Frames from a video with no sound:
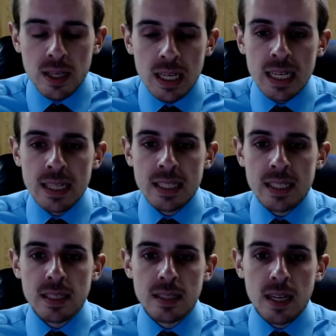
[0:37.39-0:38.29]
Uh, this
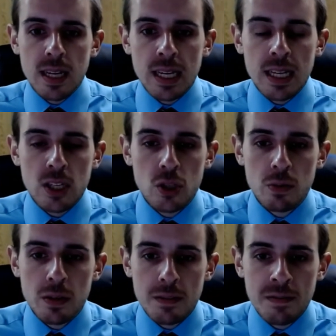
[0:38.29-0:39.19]
is a
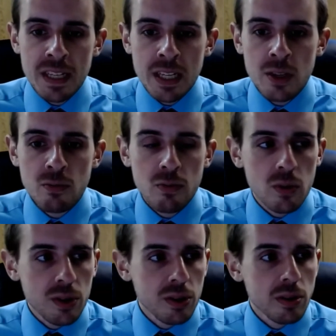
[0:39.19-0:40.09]
short video
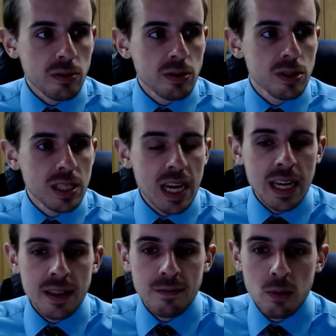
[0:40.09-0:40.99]
for Thursday,
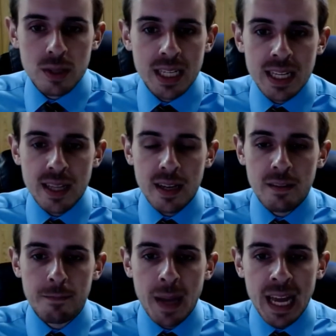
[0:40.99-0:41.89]
the 14th
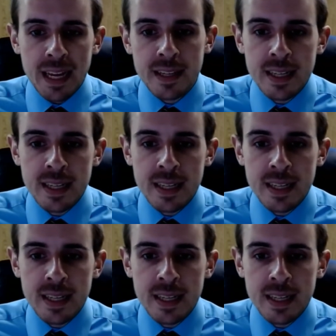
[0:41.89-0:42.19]
of May.